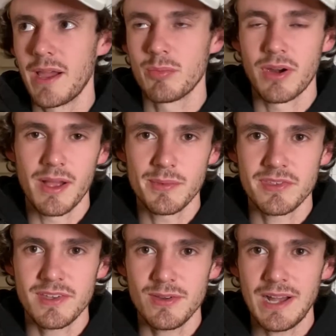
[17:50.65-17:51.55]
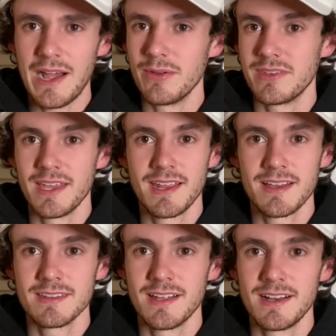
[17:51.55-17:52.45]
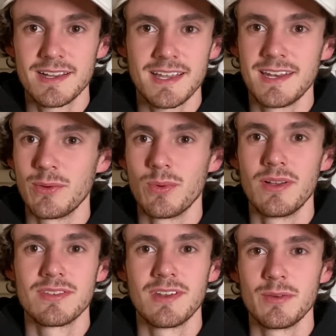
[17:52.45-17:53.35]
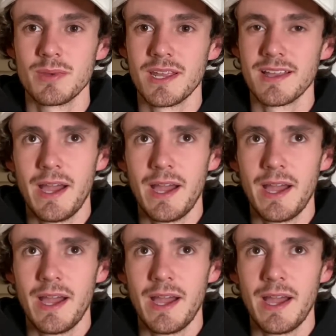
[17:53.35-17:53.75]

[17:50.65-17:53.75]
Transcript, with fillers: I promise you, I was hitting unlock and it wasn't opening.